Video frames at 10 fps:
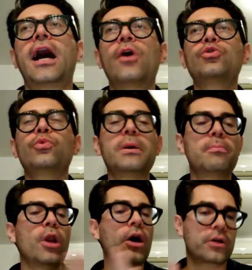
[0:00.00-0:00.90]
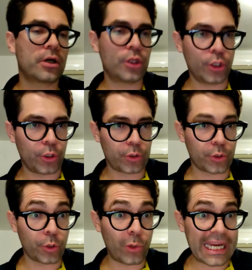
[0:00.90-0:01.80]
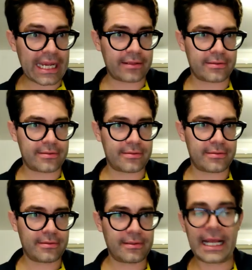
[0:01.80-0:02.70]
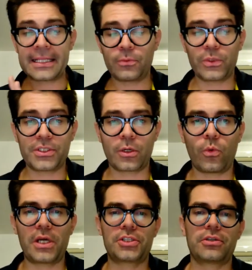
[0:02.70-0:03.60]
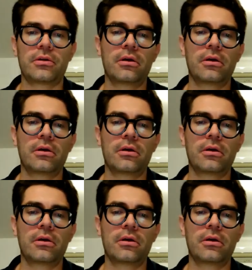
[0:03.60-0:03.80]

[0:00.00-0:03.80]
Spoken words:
how do we block North Koreans? That was the question.